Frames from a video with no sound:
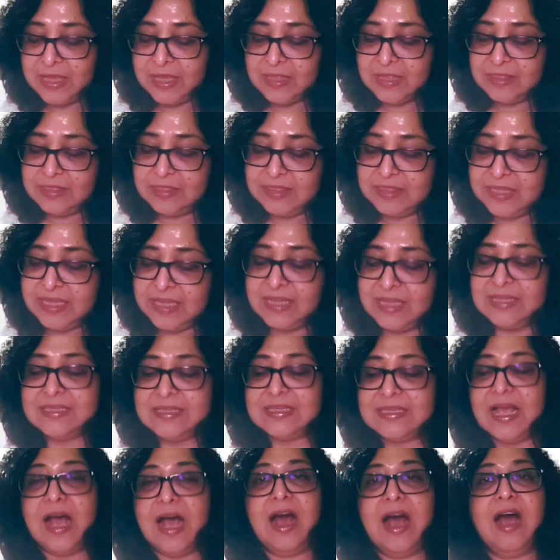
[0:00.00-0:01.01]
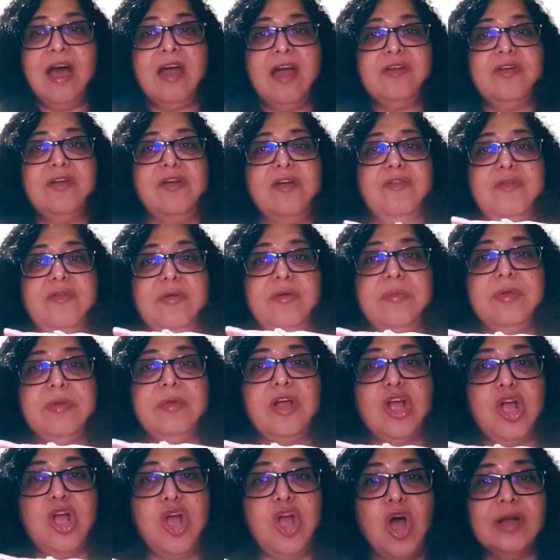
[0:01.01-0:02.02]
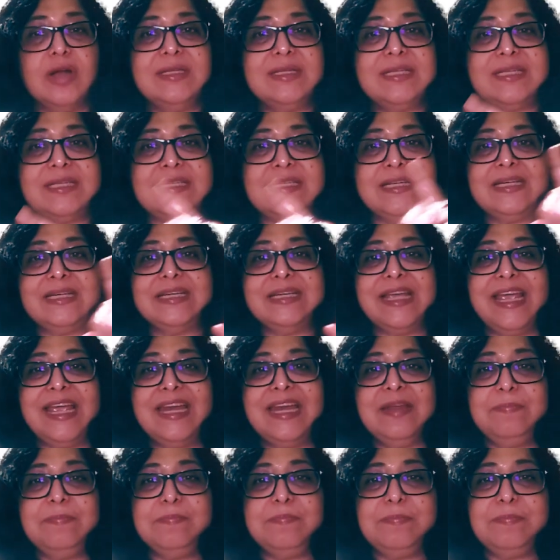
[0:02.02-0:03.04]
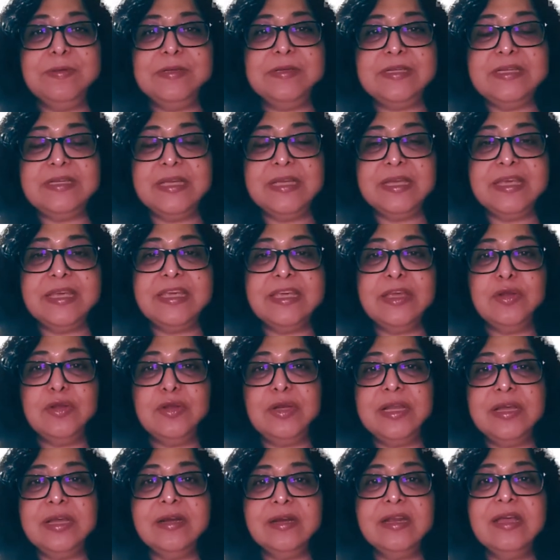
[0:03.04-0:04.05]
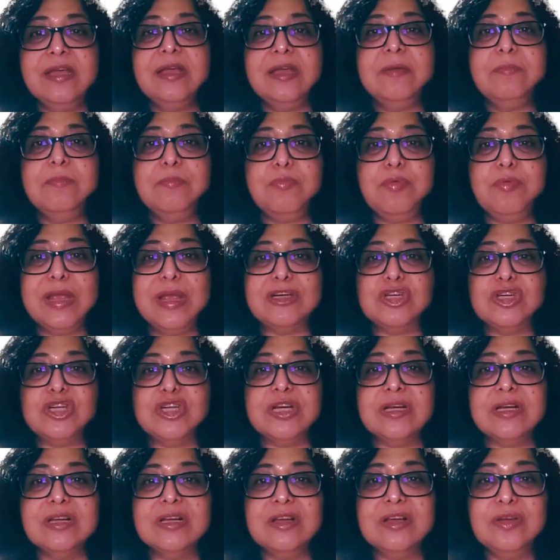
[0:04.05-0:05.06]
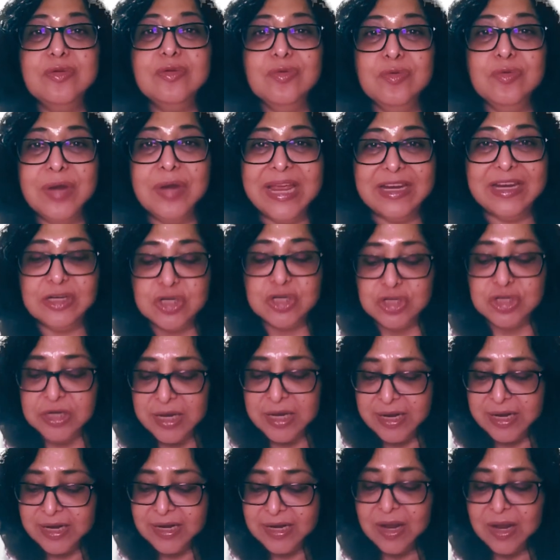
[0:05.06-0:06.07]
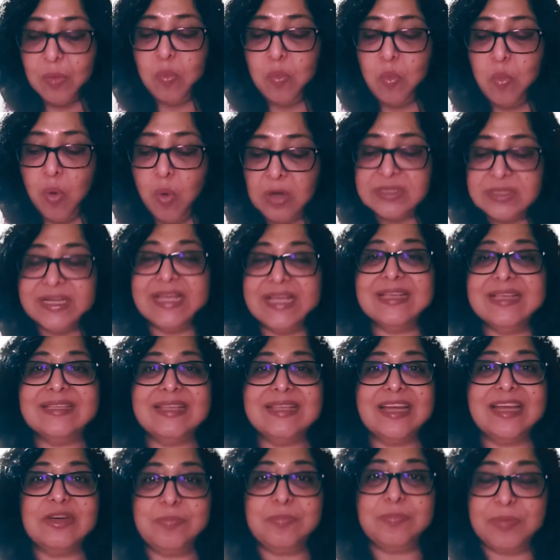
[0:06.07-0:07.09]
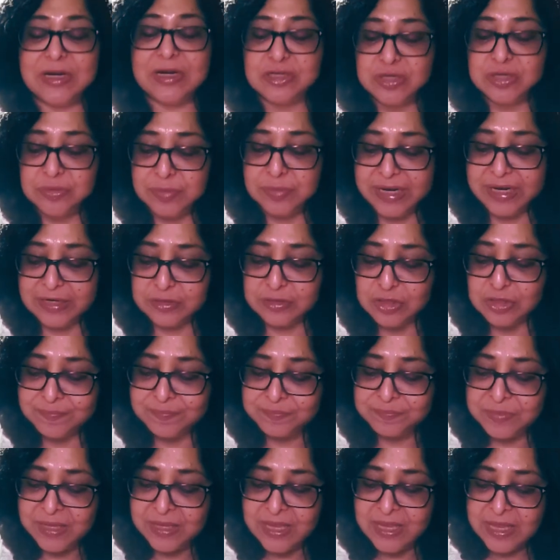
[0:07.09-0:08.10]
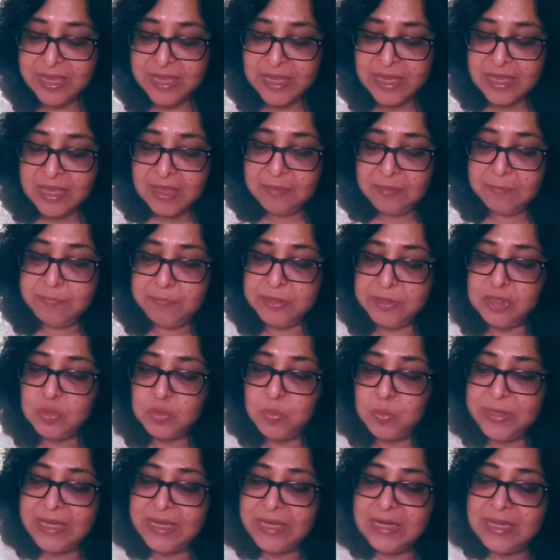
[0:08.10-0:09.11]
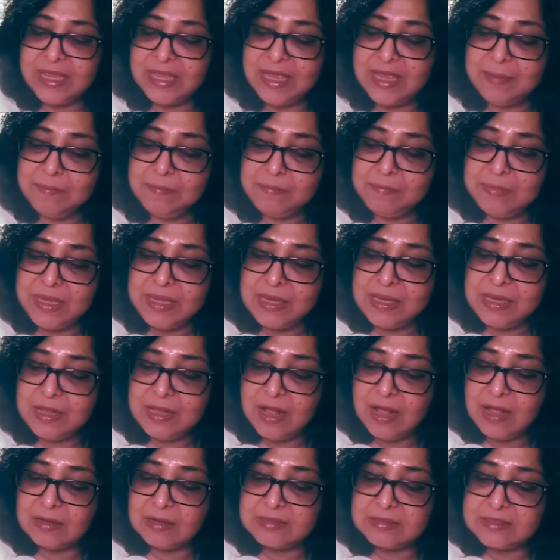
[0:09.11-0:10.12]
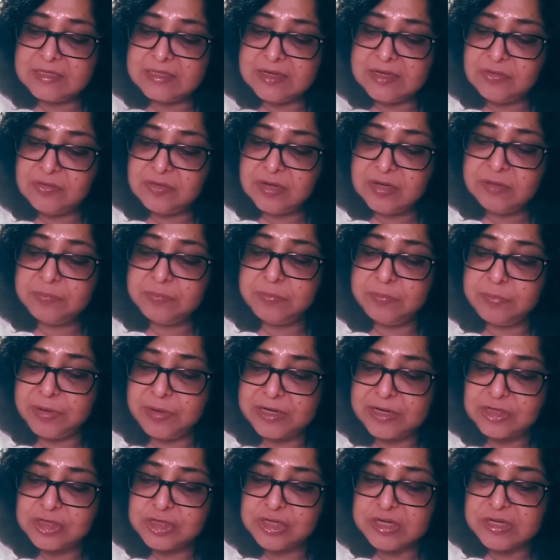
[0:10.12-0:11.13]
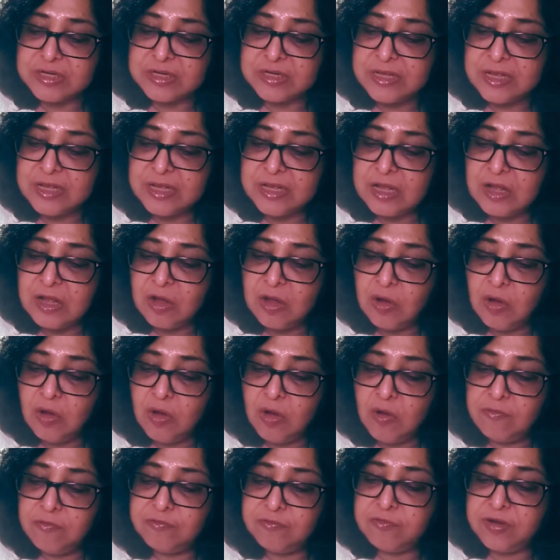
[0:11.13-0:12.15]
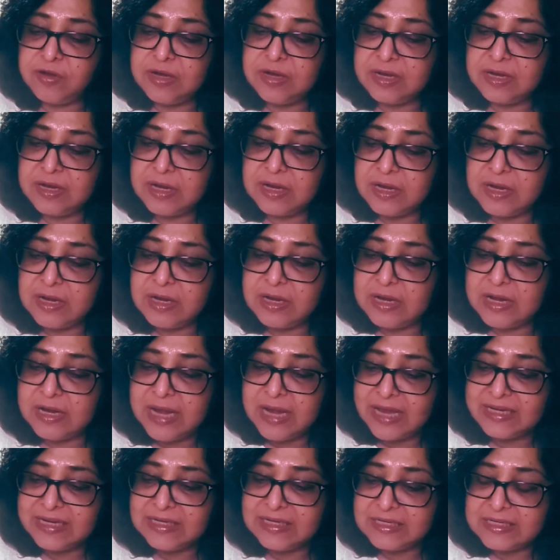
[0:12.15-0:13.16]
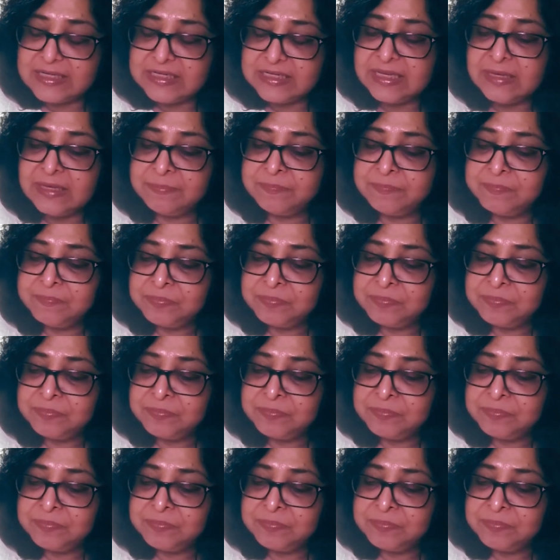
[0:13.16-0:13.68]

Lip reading: these are constant in a particular pressure range. Now what is that pressure range? Between a mean arterial pressure of 90